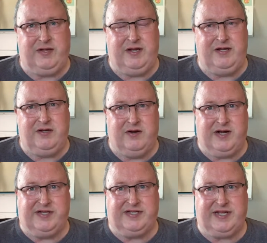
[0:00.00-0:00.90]

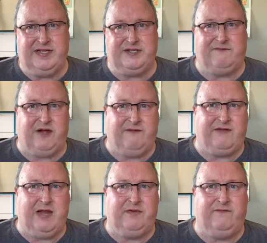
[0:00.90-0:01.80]
United States to find
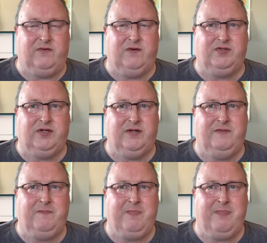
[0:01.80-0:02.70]
fame and fortune.